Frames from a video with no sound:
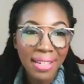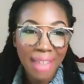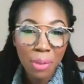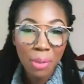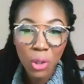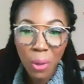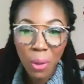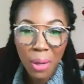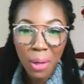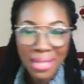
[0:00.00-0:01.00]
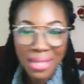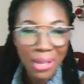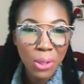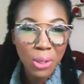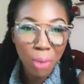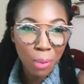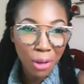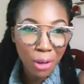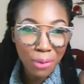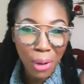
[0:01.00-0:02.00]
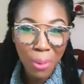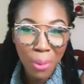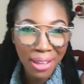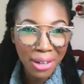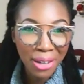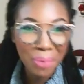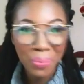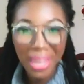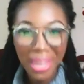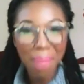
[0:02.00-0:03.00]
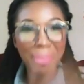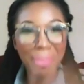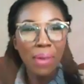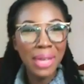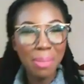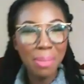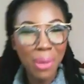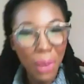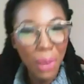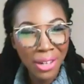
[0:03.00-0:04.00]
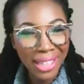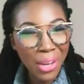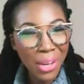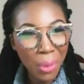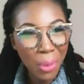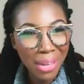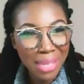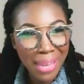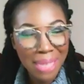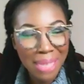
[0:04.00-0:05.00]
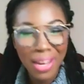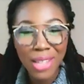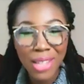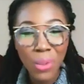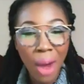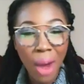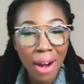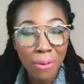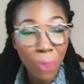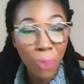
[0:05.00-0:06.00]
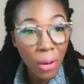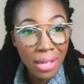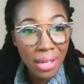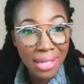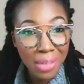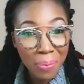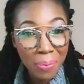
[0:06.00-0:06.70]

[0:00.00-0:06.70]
I'm sure we're going to be seeing so much more of you out there in the big world, in the global space, because you are focused.